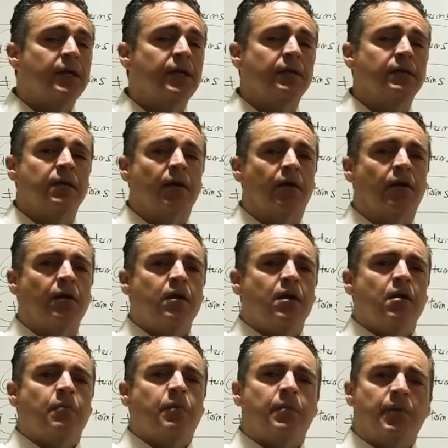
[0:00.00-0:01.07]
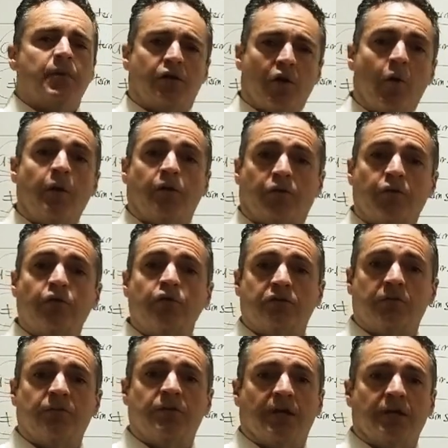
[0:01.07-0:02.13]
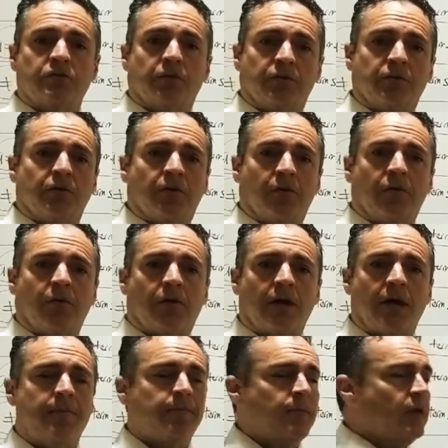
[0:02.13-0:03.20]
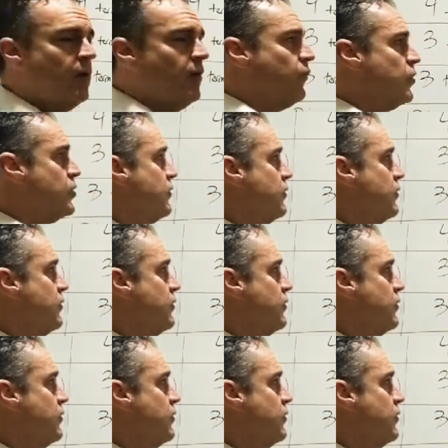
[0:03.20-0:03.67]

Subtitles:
to get there, but I've been going through some things with you, all right? First